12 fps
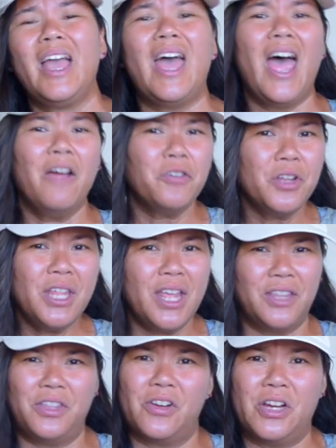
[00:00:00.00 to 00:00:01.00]
After they
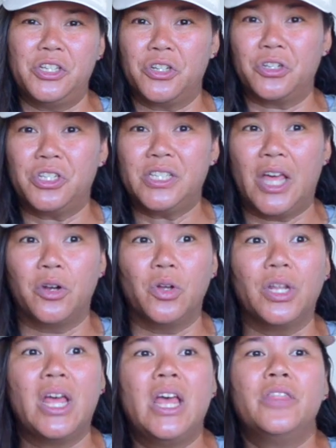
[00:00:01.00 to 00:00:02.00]
get their interns
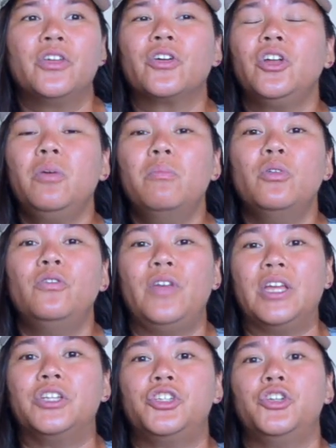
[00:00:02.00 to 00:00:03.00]
settled, they're going to move
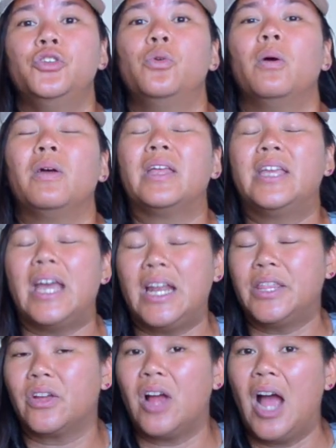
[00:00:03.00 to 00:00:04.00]
into
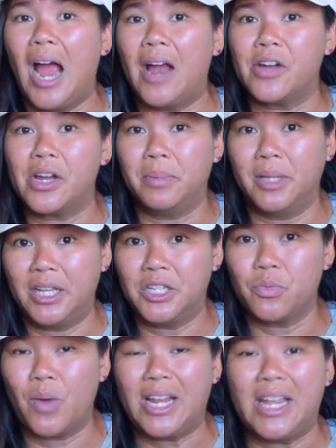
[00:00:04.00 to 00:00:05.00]
getting their hiring
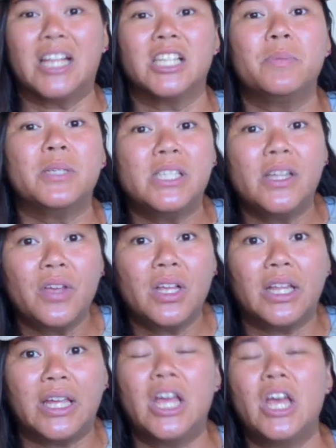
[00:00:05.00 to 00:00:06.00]
plans ready. And
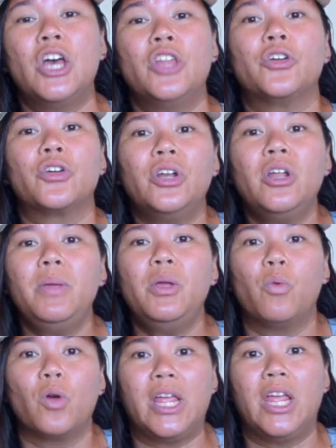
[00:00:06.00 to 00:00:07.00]
specifically, they're going to be
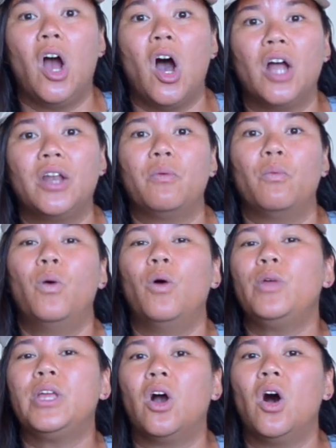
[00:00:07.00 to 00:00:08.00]
working on what
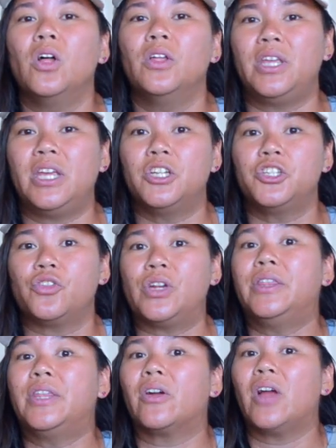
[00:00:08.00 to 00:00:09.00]
we call in the
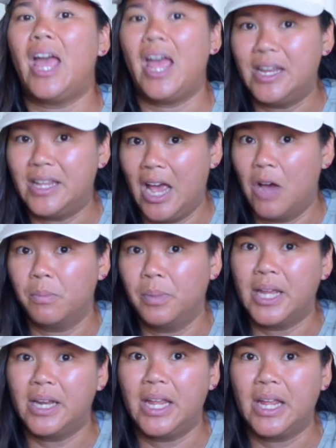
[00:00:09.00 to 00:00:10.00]
industry their headcount
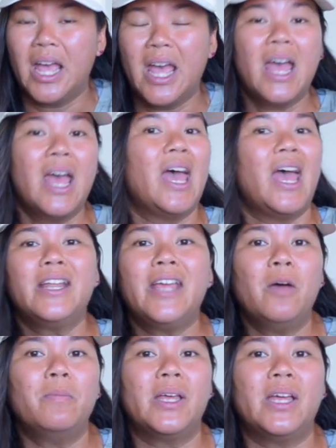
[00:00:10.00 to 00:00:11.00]
planning.
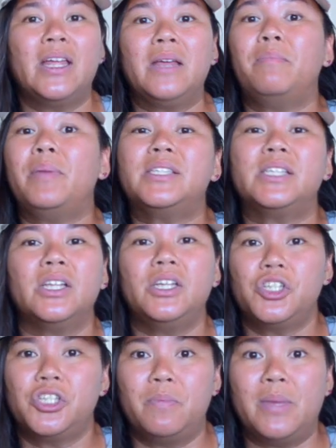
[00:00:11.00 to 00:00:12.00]
Headcount planning basically
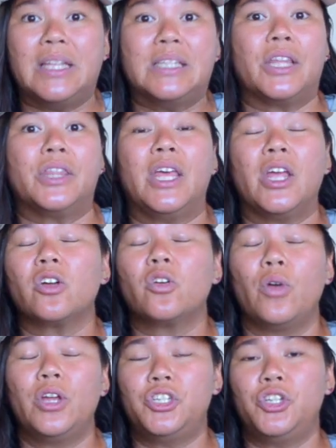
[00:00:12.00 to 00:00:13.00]
just means that they are
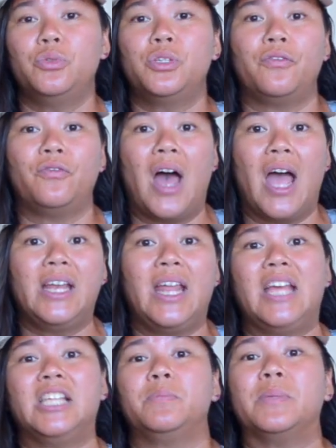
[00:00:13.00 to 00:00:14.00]
going to define
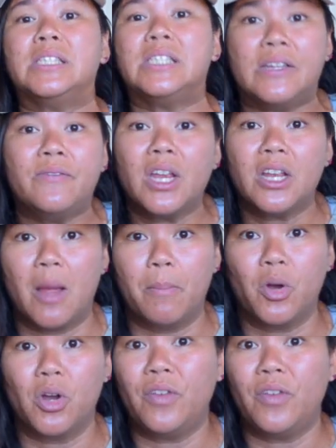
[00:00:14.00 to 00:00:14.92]
a specific number of